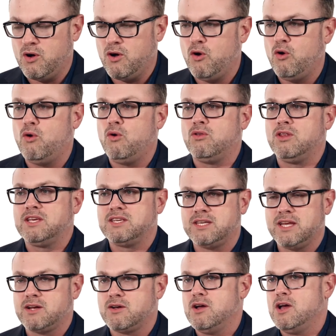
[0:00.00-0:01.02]

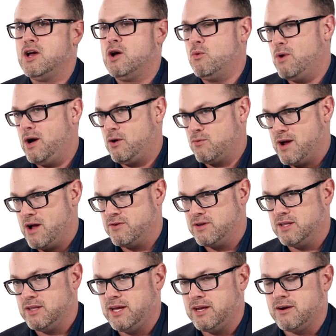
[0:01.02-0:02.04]
holistic,
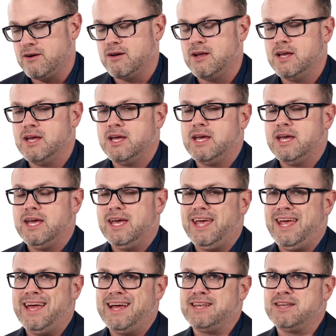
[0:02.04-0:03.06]
well-rounded leader.
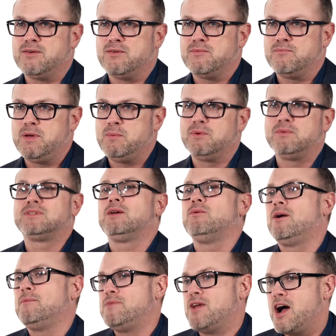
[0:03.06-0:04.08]
And people will say,
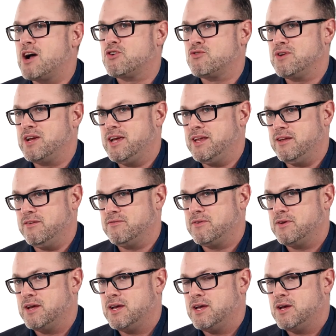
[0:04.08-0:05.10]
well, I'm not
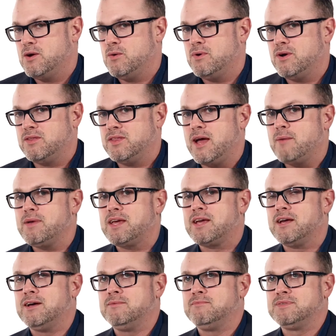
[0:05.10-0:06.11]
creative. Well, that
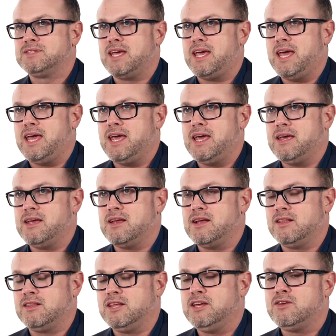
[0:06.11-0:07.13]
becomes a
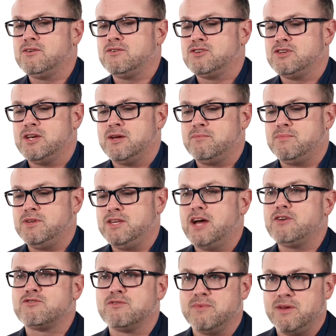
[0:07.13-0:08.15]
leadership
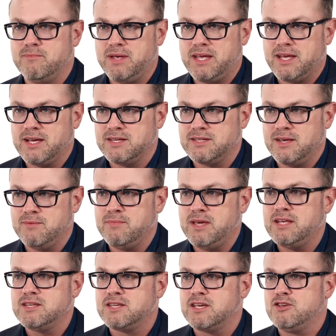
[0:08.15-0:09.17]
detriment because it
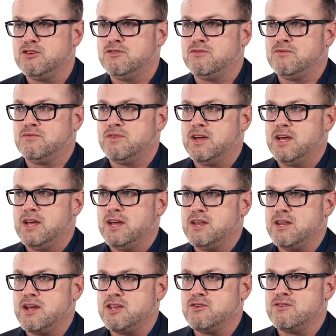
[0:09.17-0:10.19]
means that
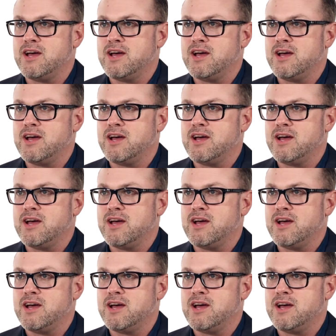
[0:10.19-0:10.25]
you're